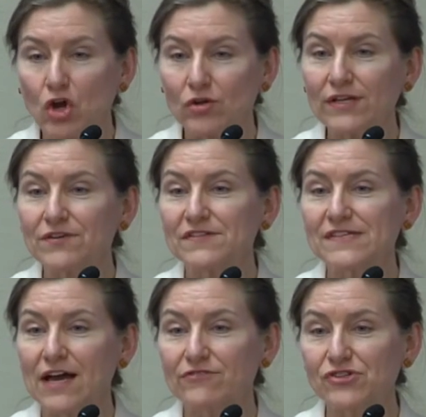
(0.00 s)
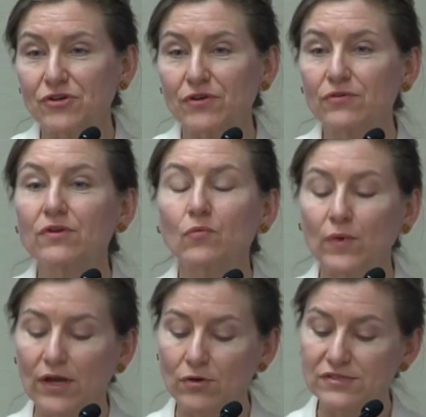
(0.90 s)
Earlier this afternoon,
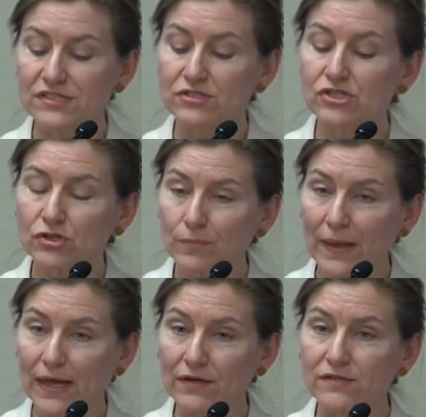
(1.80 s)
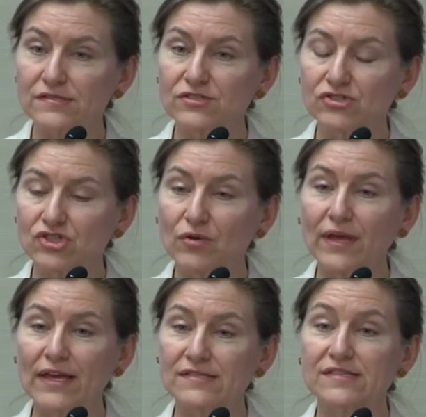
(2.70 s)
we hosted 2 panels to
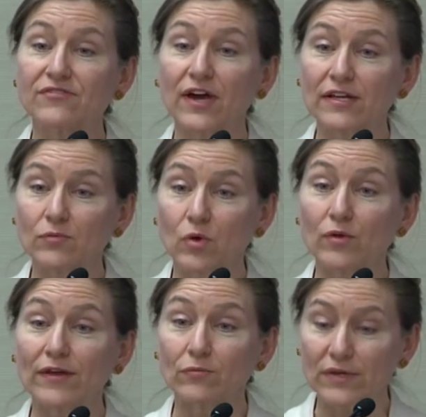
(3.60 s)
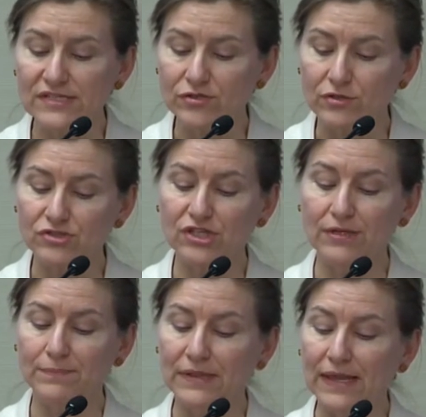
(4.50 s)
showcase the vital role that research
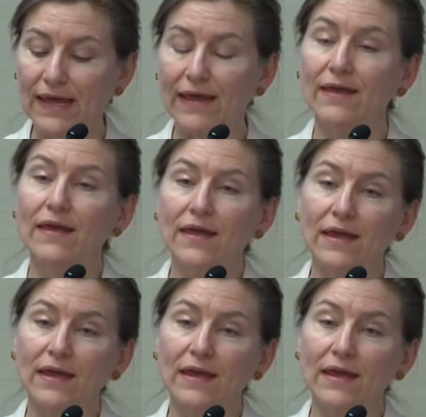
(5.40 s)
can play